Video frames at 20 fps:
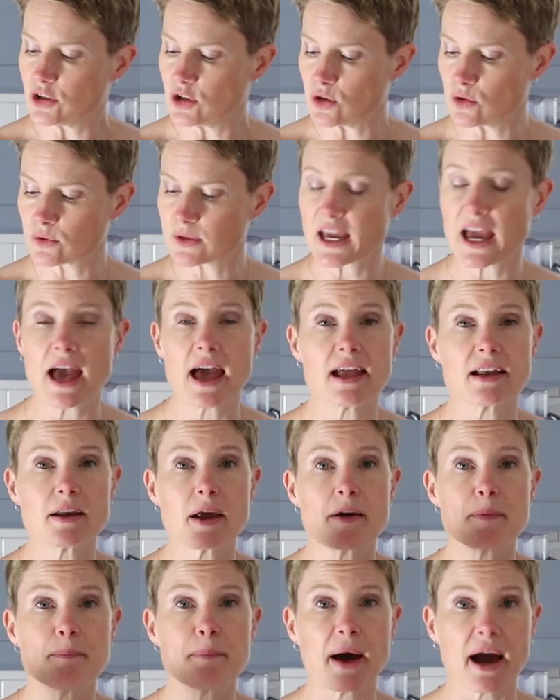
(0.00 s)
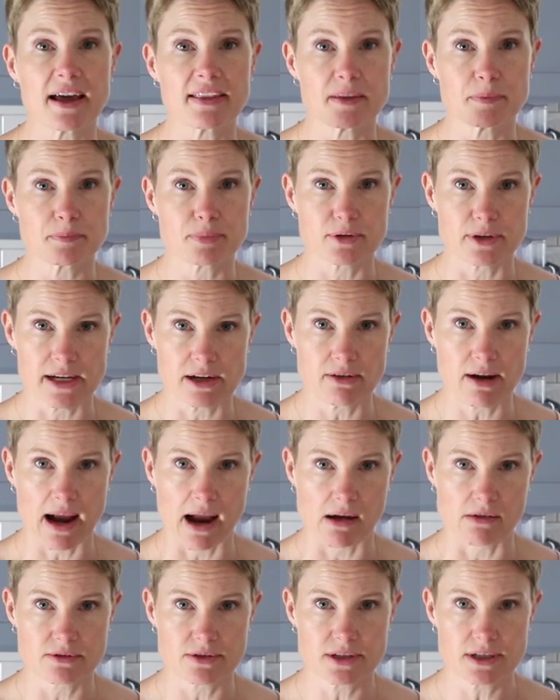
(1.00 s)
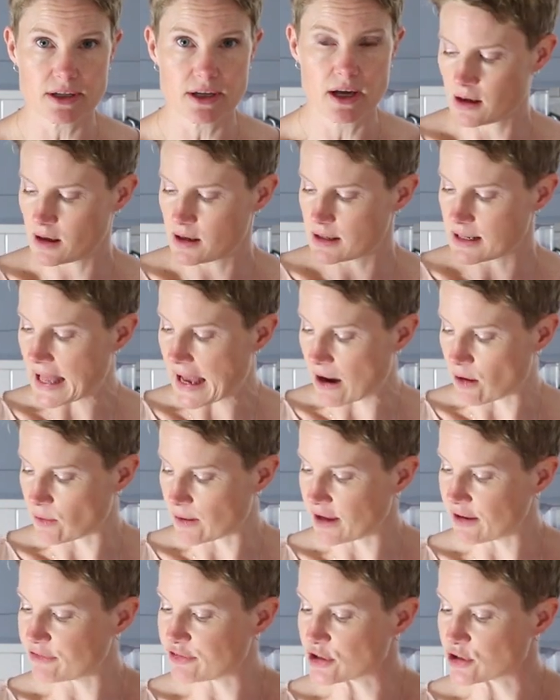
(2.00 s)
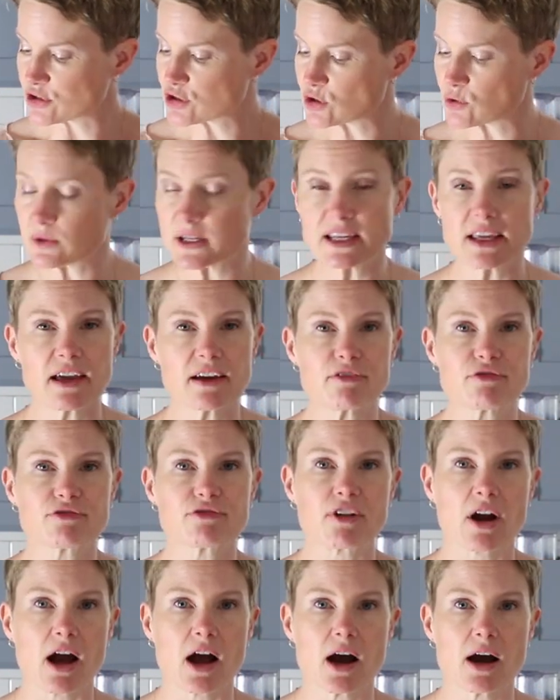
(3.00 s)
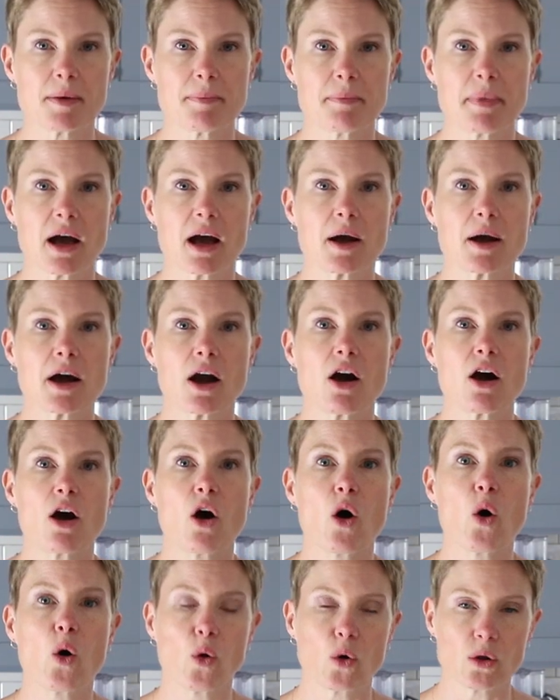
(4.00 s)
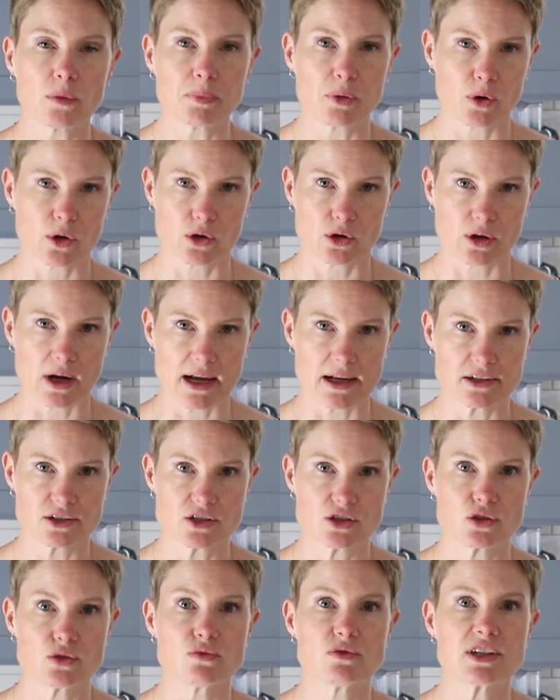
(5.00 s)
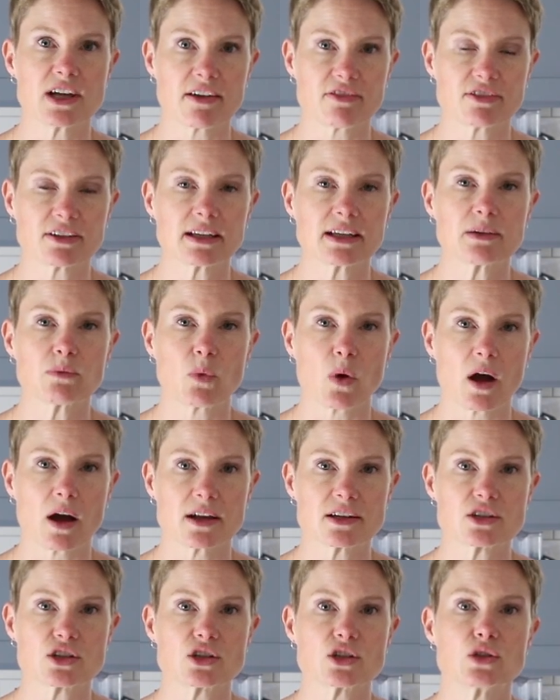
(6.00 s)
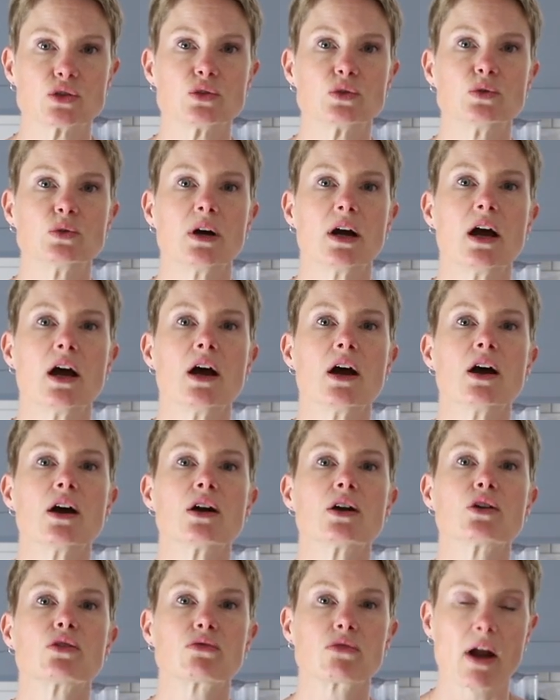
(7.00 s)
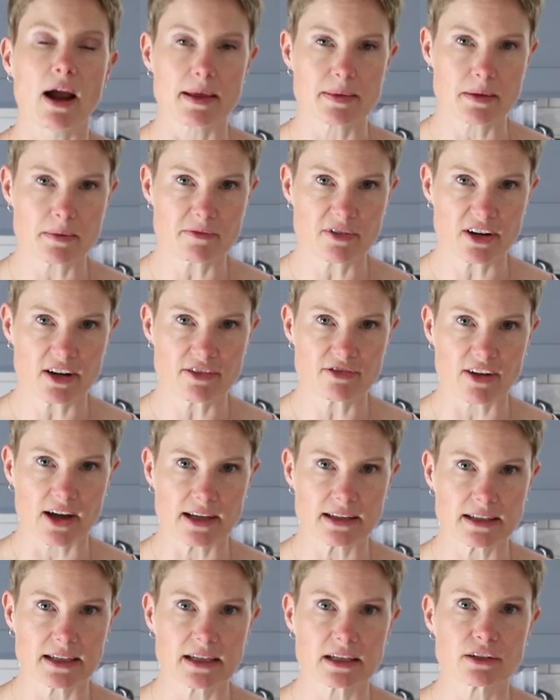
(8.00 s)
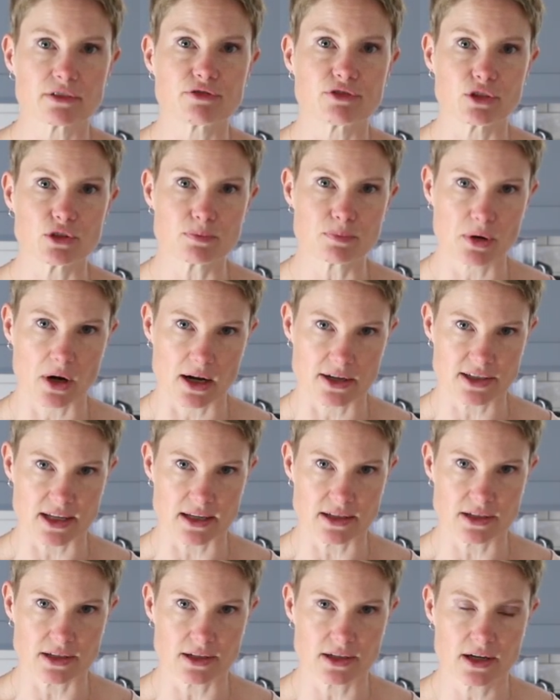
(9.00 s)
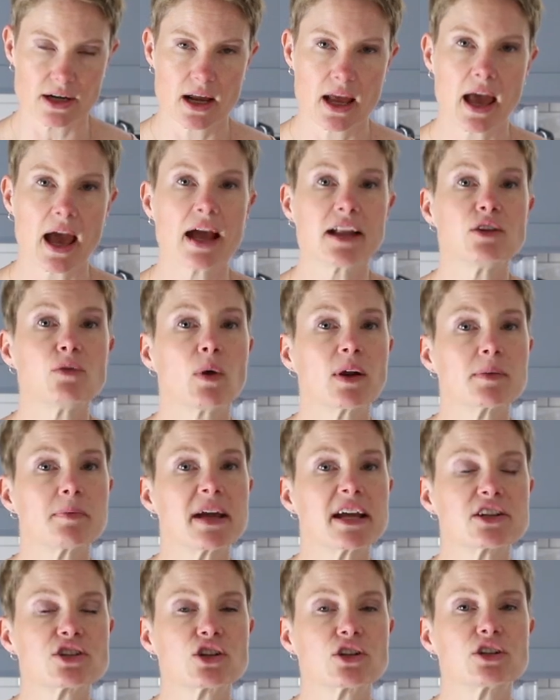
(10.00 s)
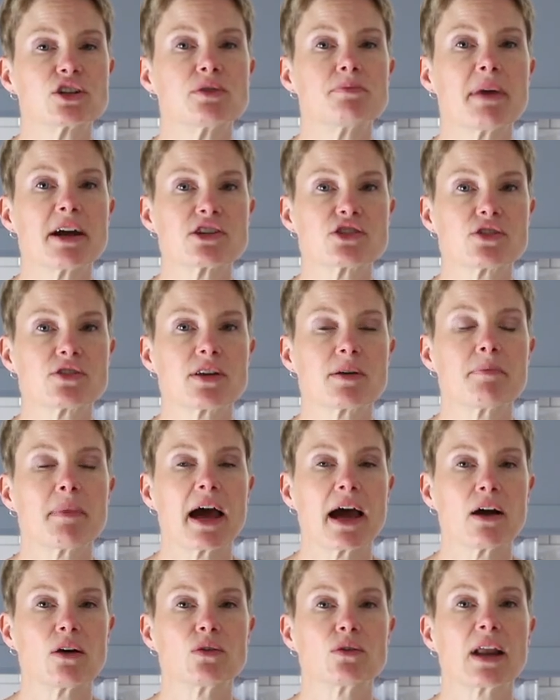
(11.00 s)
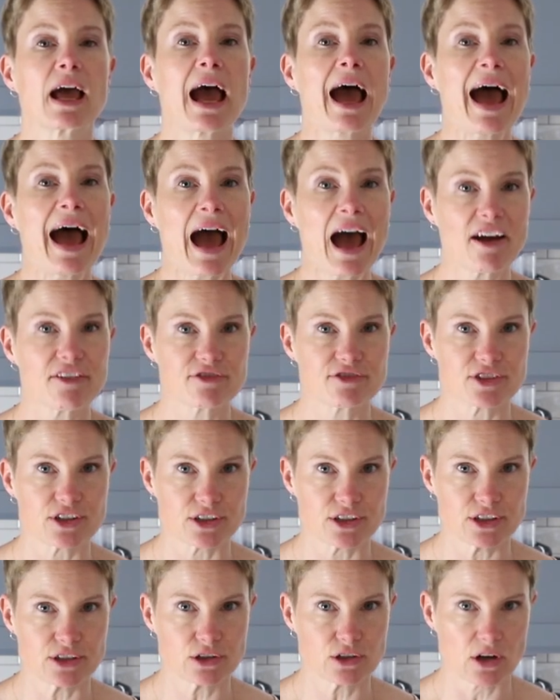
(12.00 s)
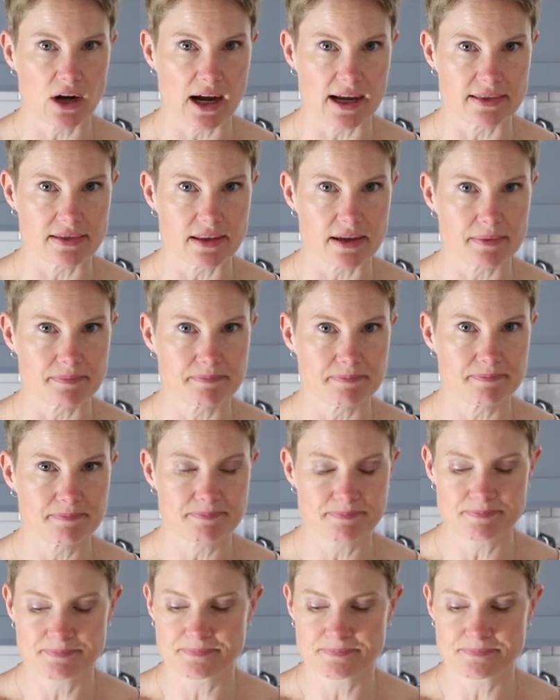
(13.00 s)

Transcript: you can buy them pre-ground. Now, if you're doing it from whole pork rinds, you definitely want to grind them very finely in a food processor, and you wanna make sure you measure them out after you grind them.